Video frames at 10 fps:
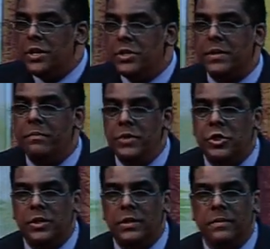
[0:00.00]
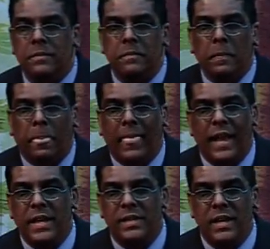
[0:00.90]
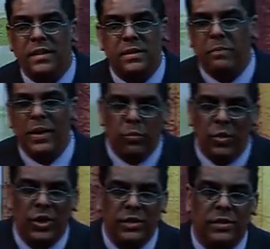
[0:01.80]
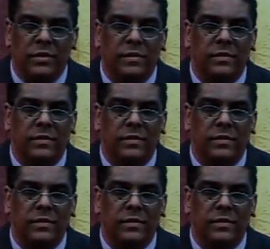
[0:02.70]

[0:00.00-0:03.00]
Submission is a big word.